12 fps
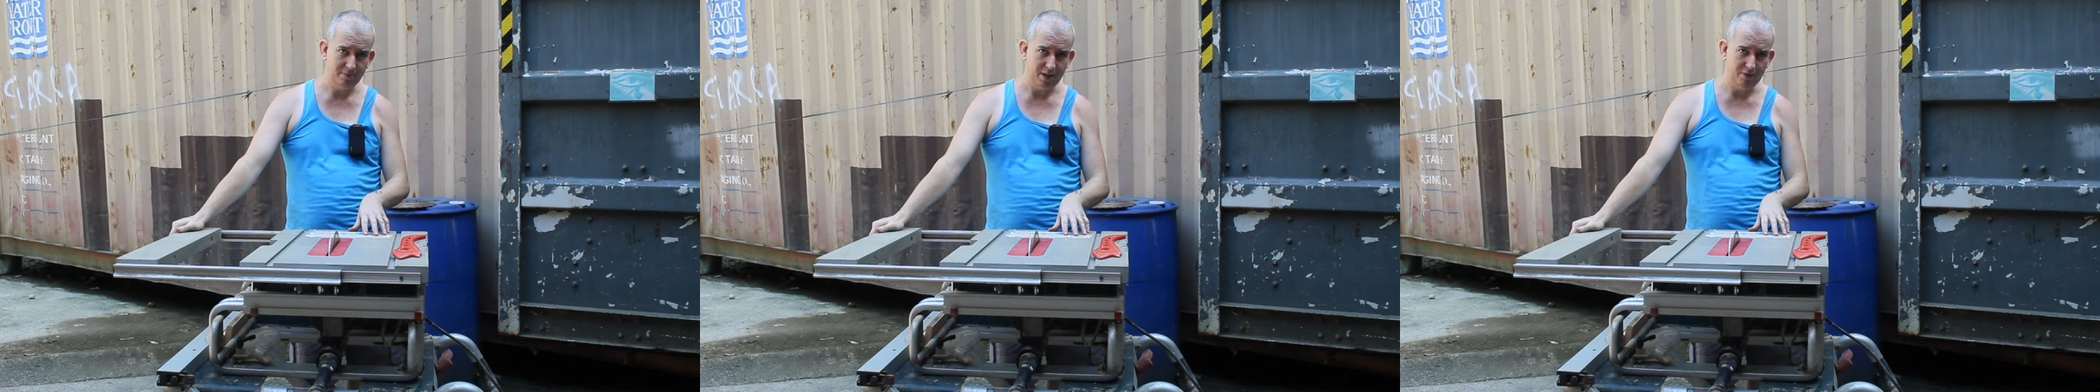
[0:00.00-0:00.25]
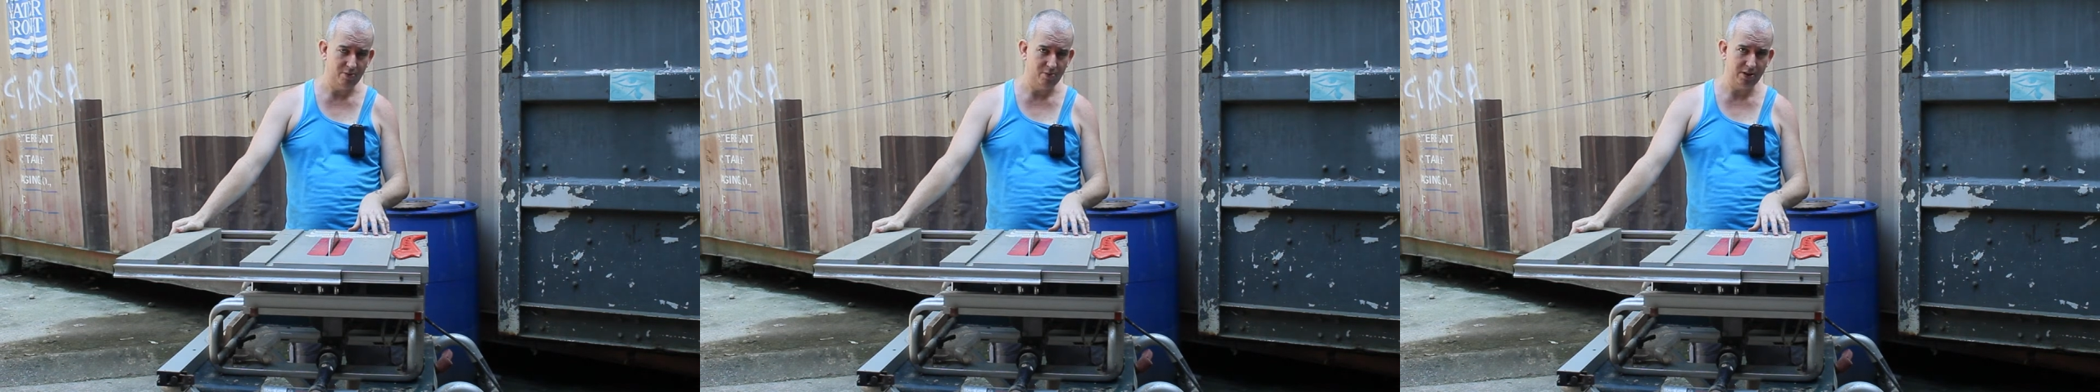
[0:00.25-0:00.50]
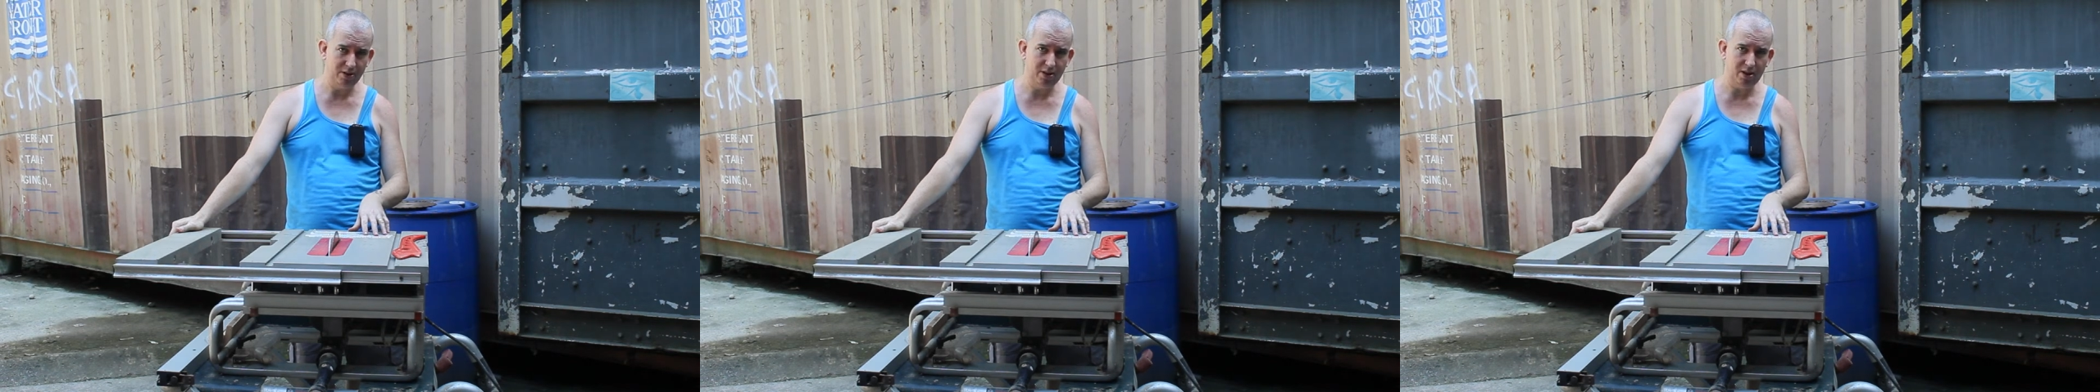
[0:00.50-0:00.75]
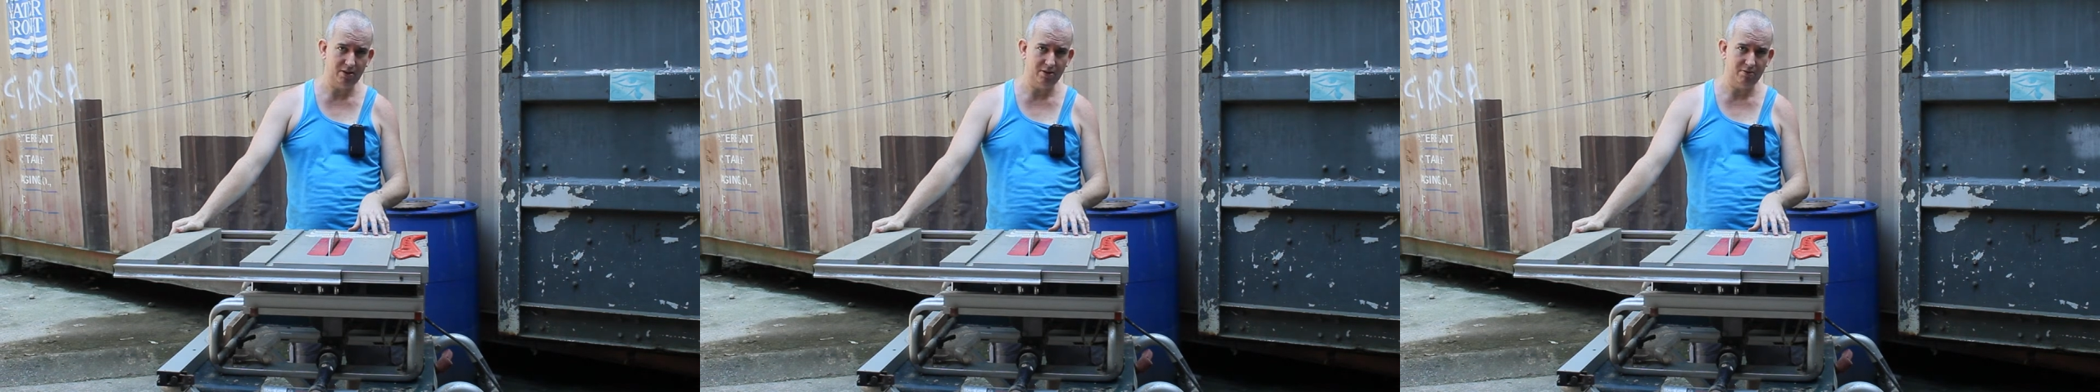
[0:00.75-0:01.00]
If you want a
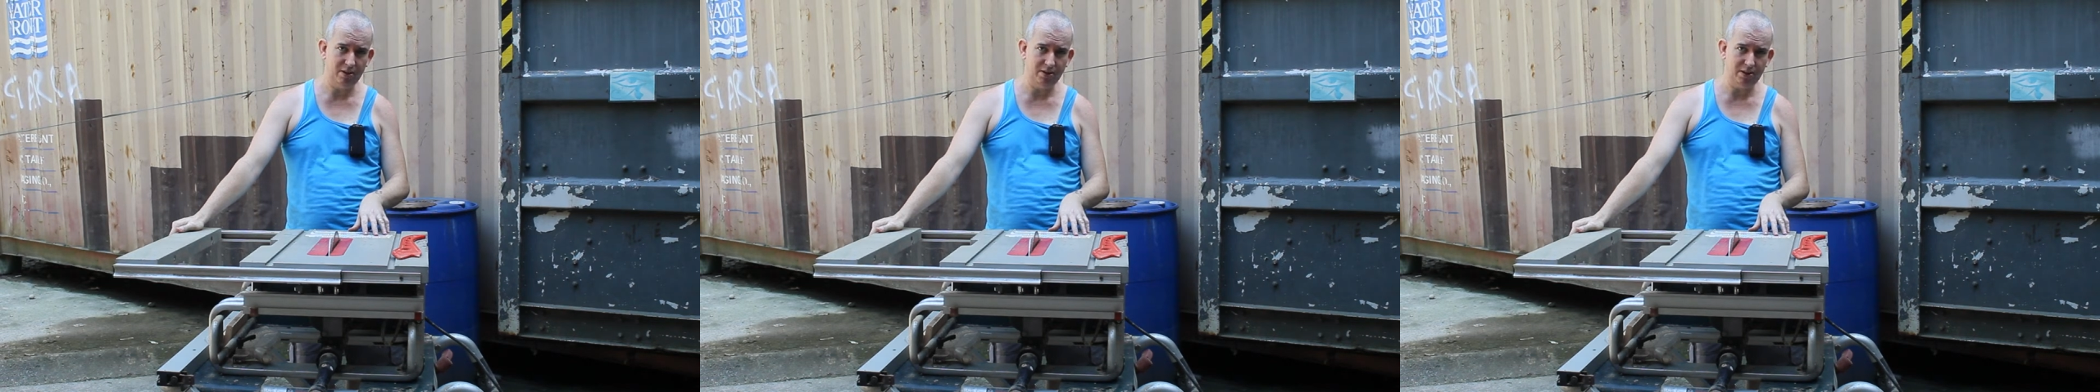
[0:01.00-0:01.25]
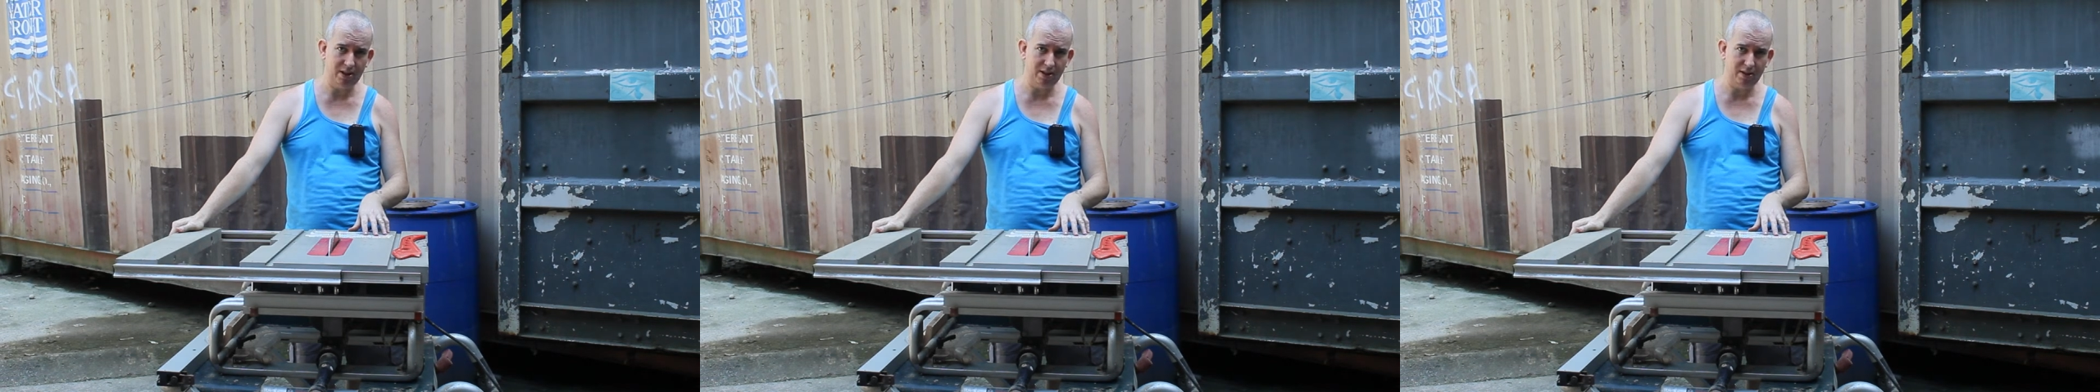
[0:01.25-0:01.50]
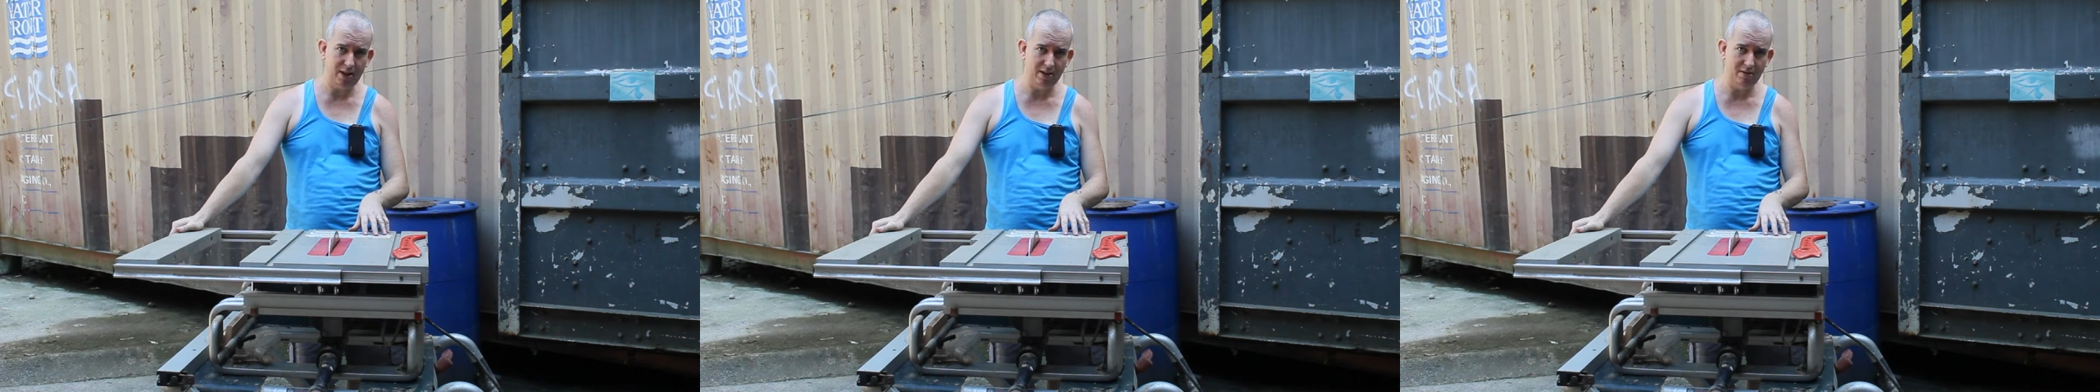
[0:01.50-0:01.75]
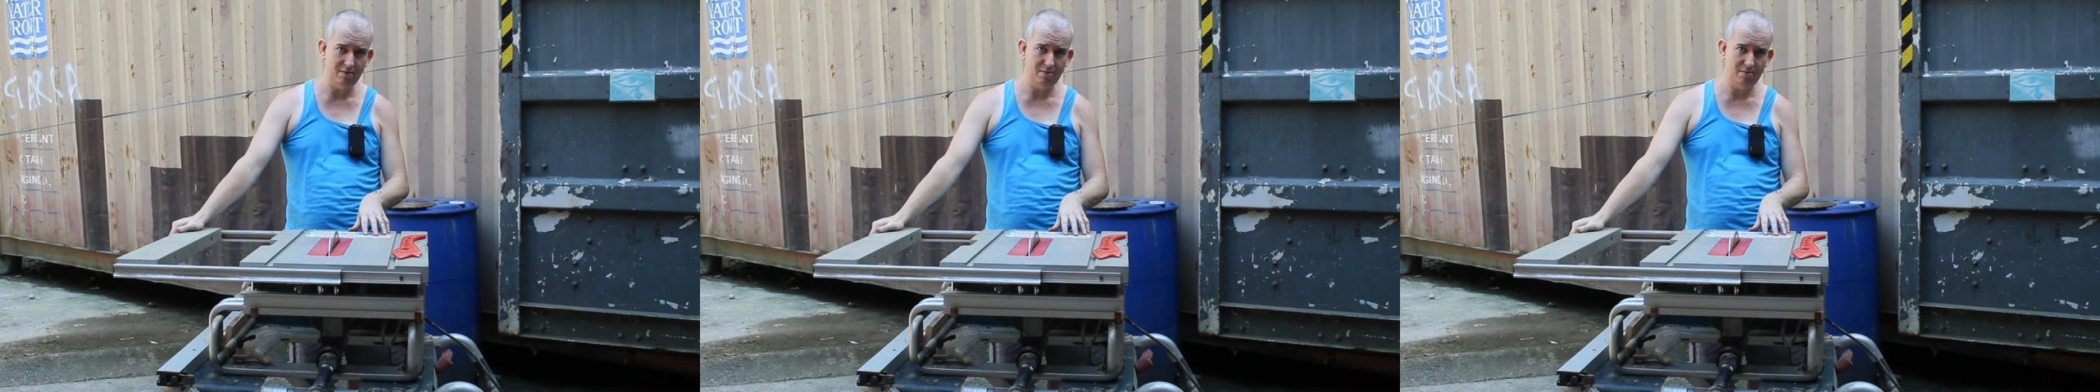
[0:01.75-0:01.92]
saw that runs like that,